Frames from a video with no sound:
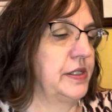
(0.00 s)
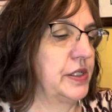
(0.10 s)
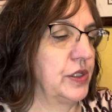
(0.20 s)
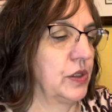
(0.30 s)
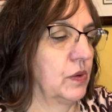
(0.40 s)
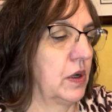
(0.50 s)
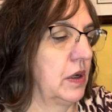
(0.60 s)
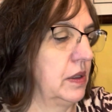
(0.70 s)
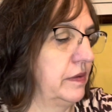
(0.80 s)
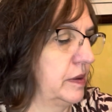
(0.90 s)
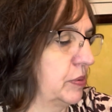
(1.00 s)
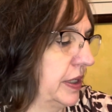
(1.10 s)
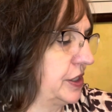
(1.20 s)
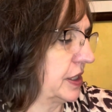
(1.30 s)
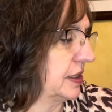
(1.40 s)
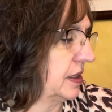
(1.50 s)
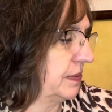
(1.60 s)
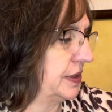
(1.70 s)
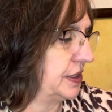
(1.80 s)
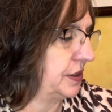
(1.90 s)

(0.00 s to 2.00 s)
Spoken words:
to do all of the projects I want to